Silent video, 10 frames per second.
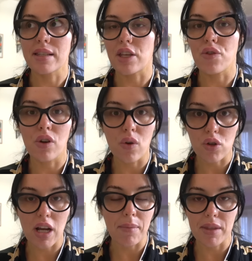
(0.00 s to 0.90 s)
that you can go
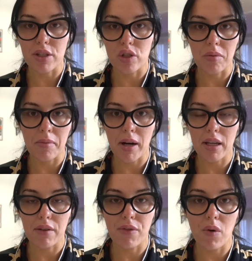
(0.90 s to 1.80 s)
shopping the
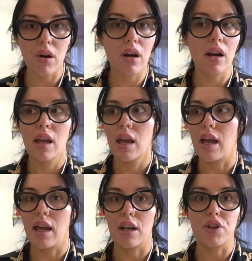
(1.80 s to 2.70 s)
supermarket for
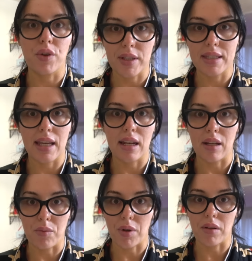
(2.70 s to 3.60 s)
and you could see it
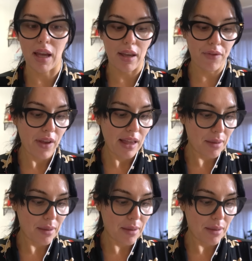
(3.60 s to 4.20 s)
in real life.